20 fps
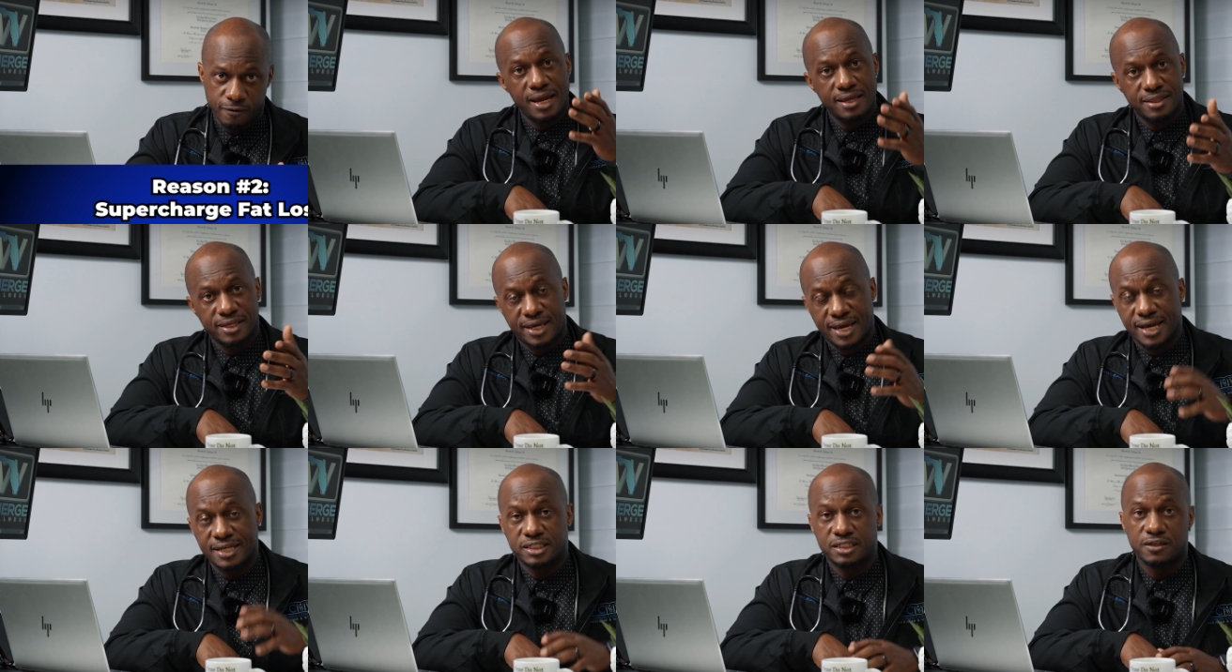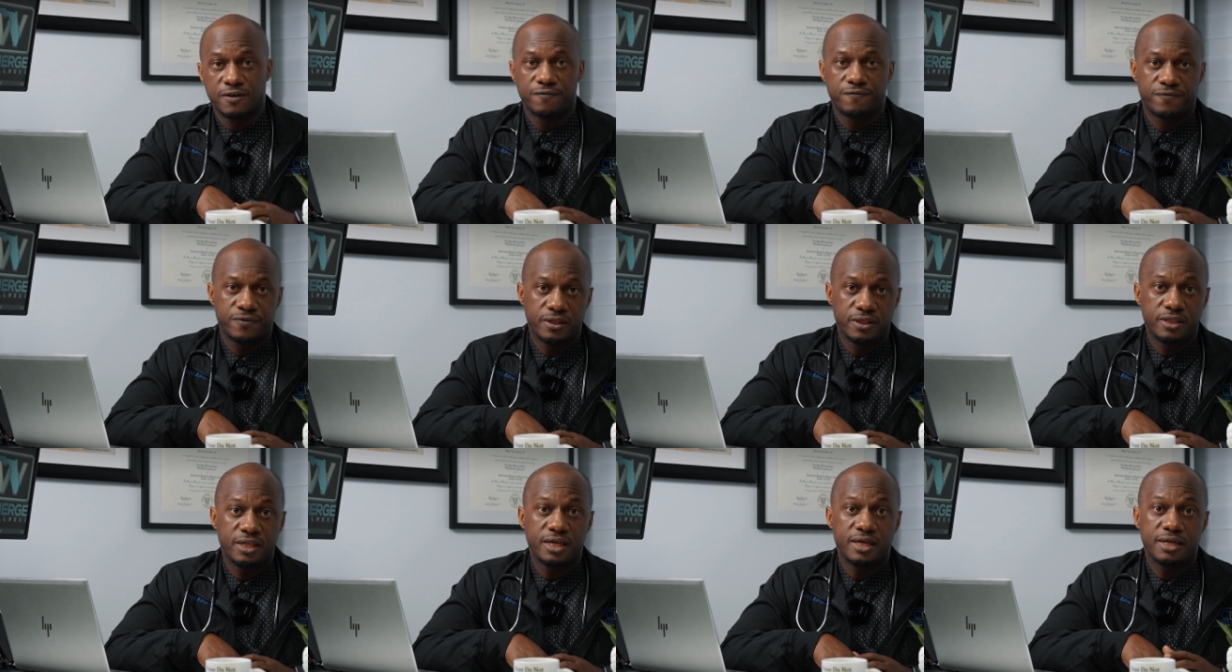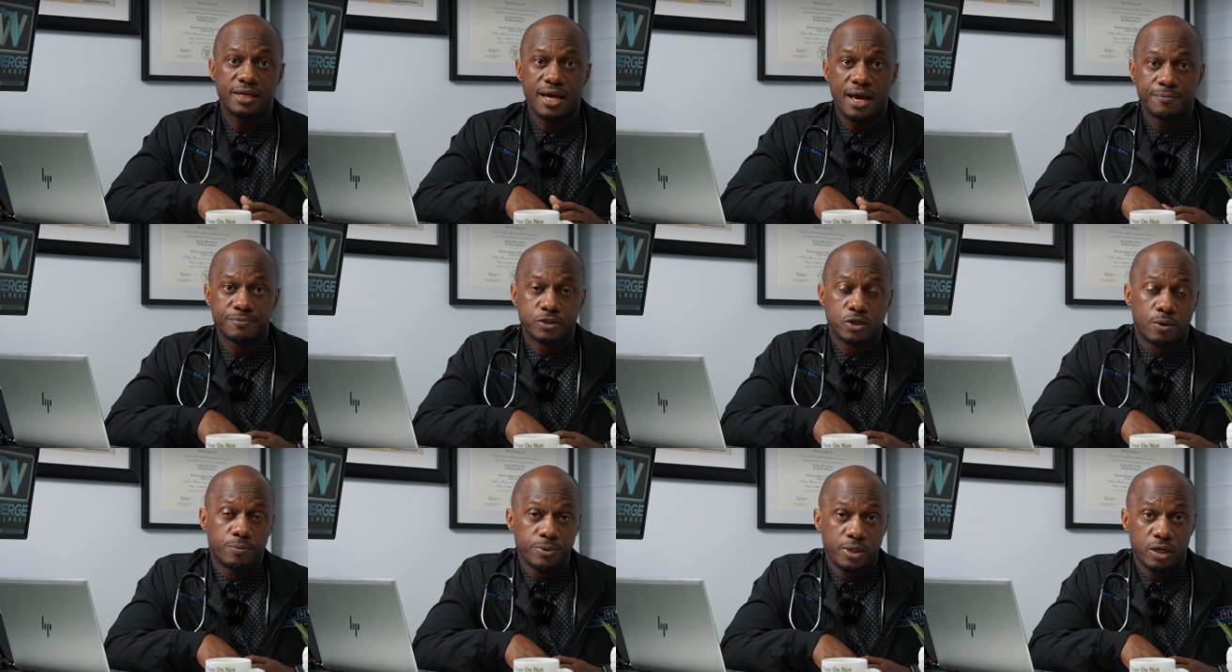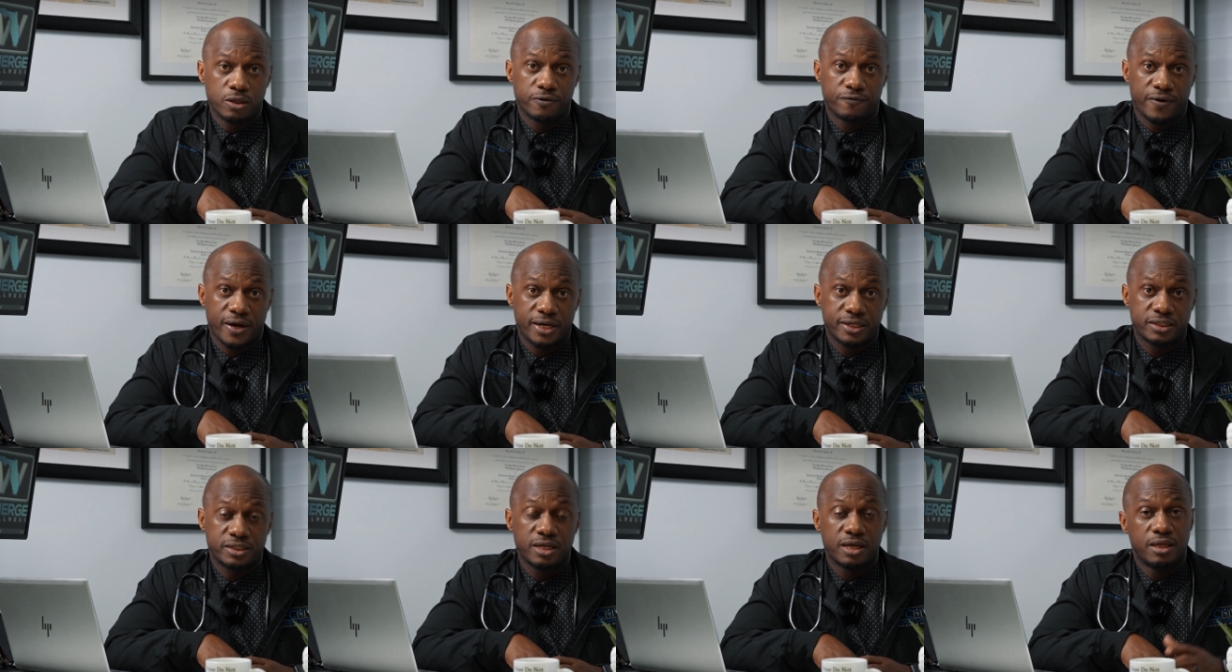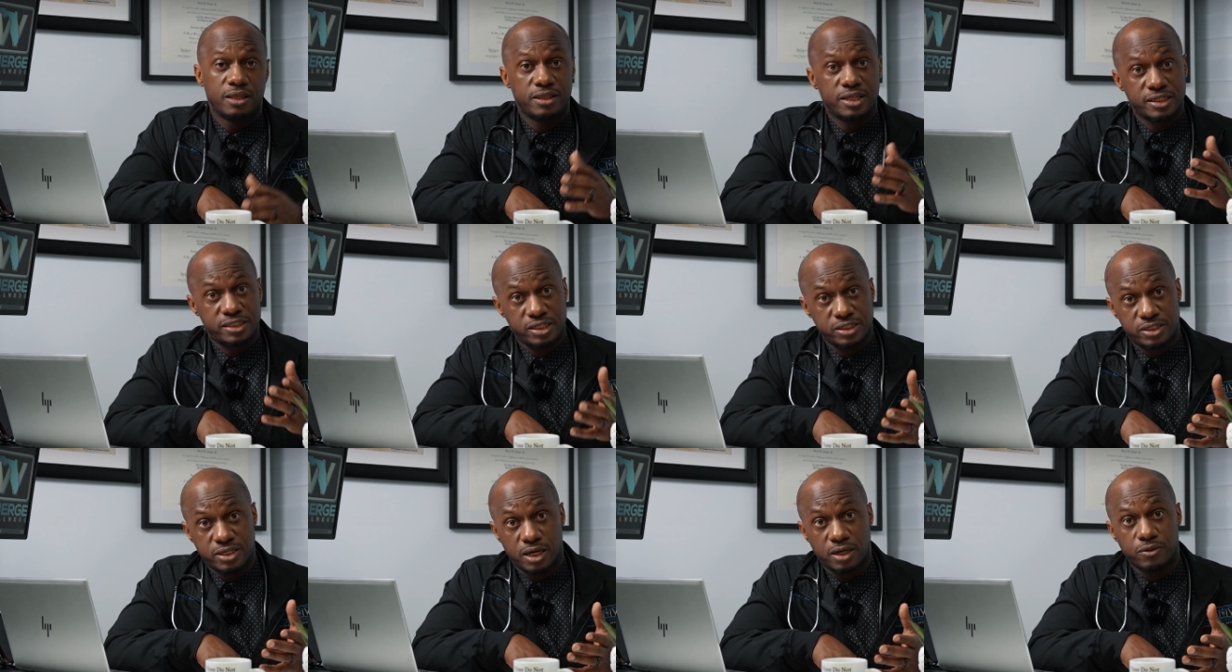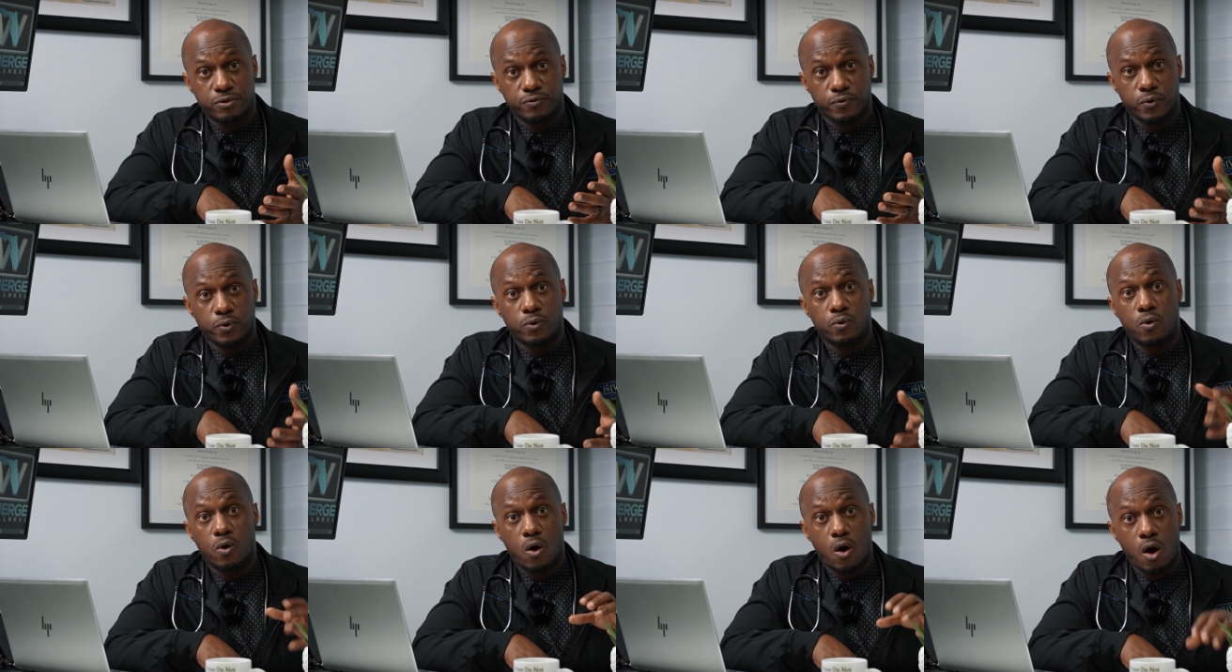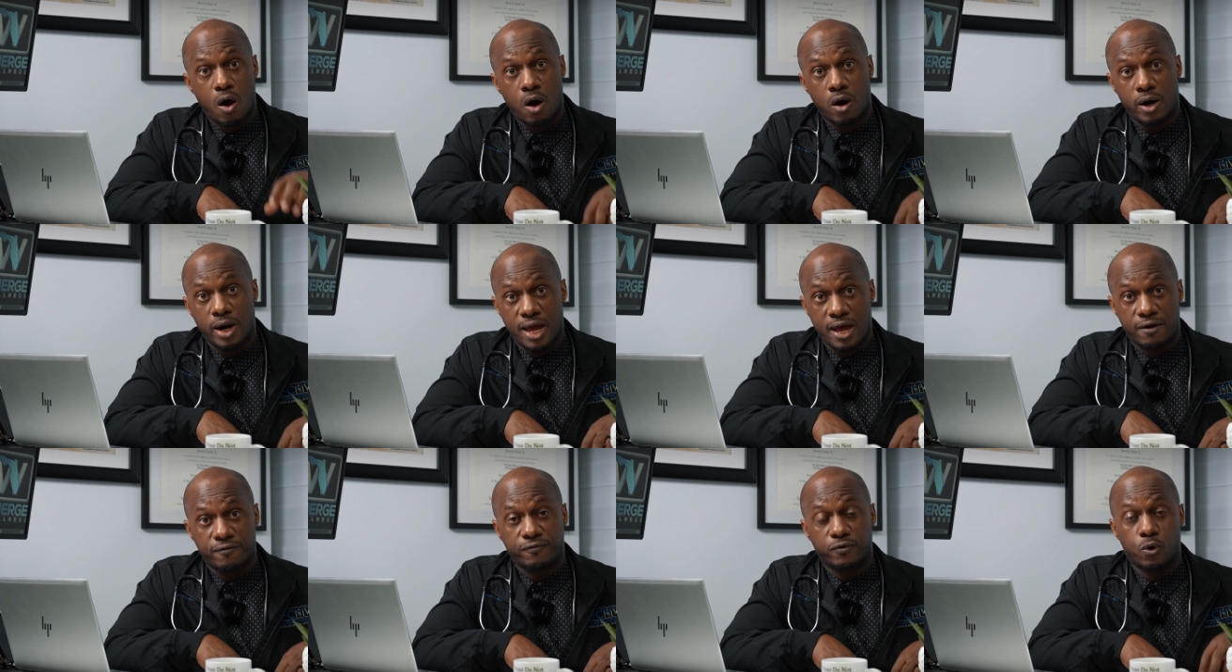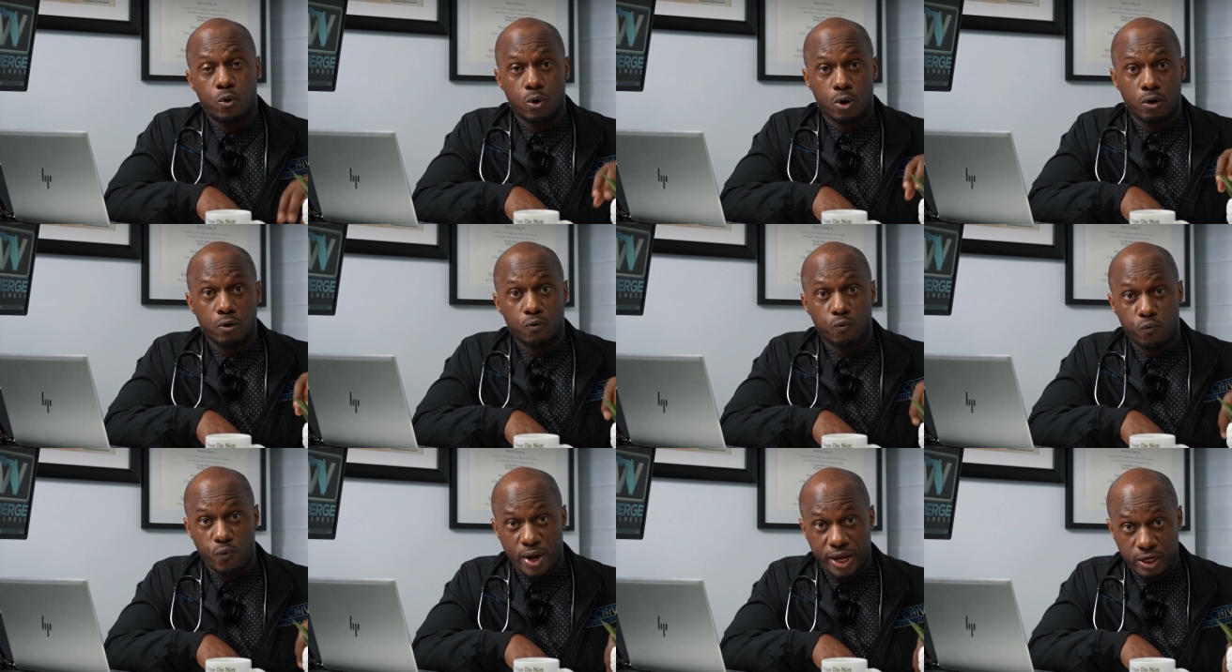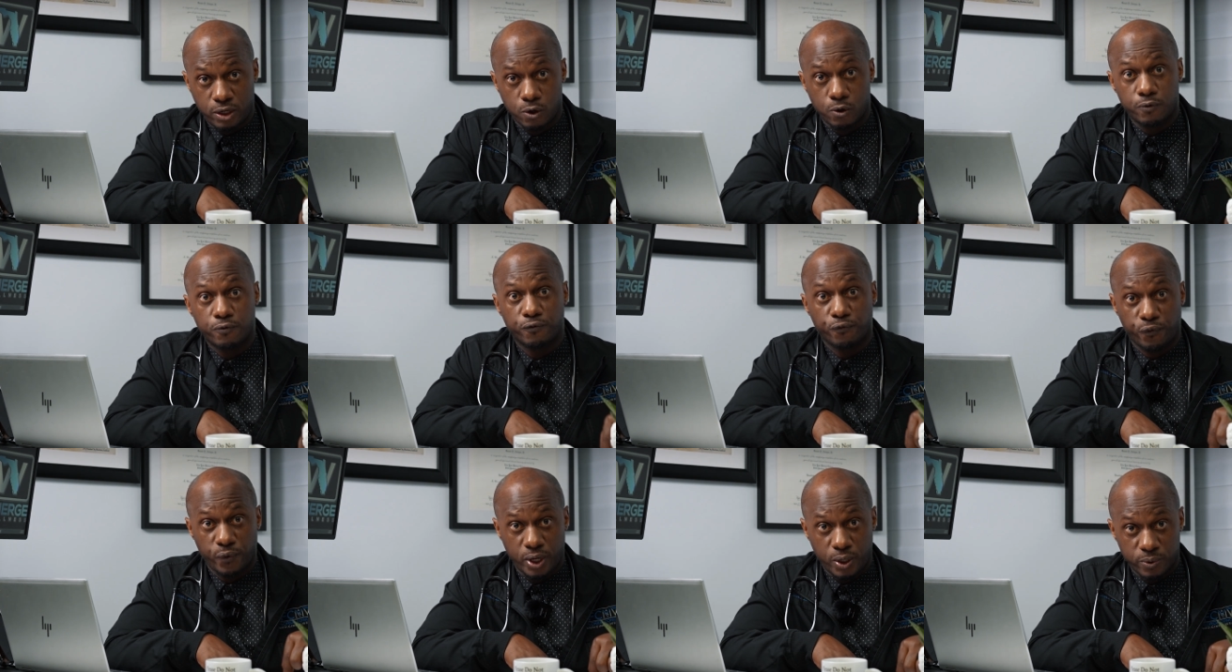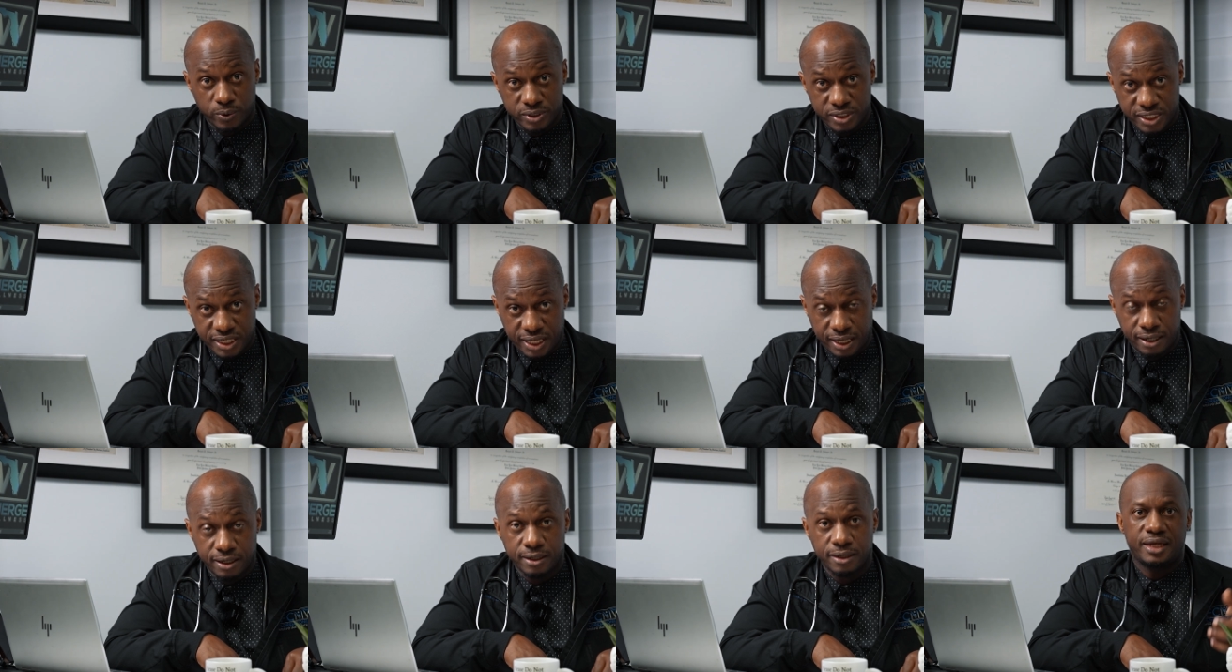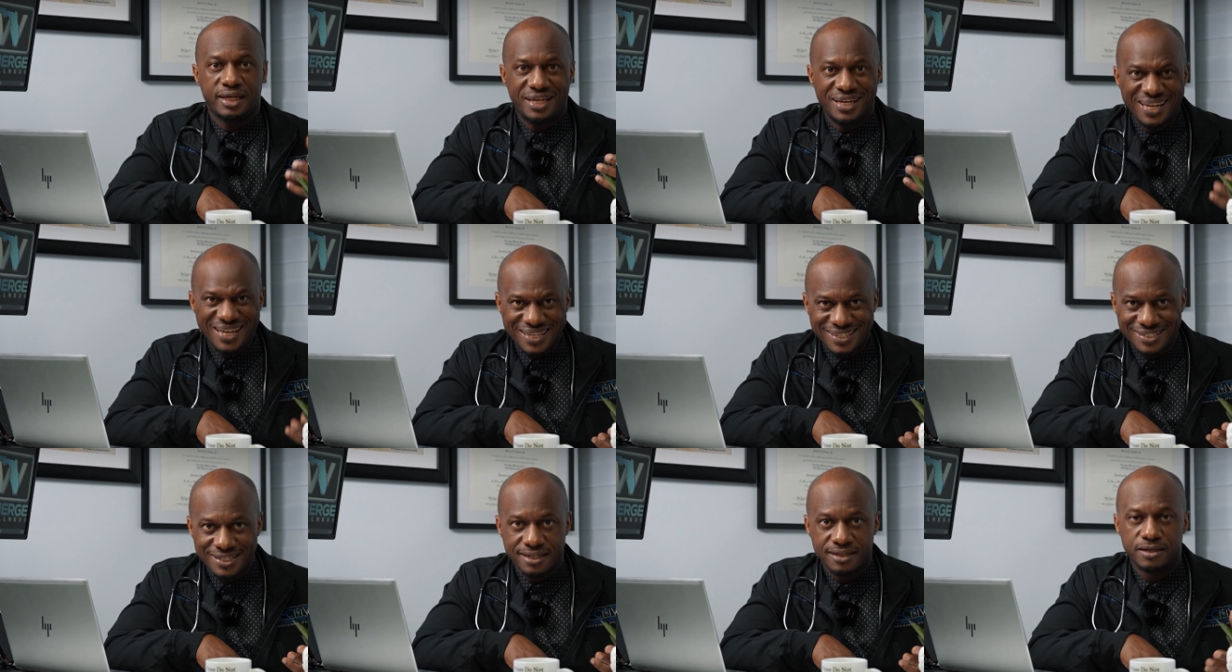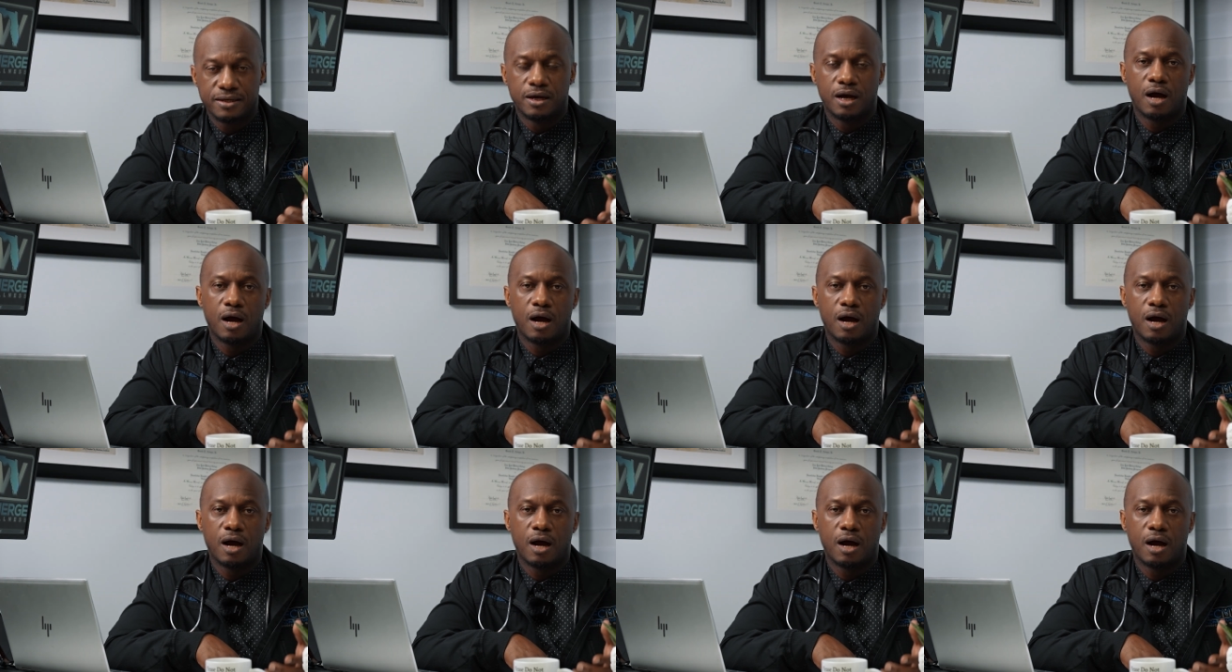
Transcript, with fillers: In the case of the Emsculpt Neo device, this is done through R F, or radio frequency heat,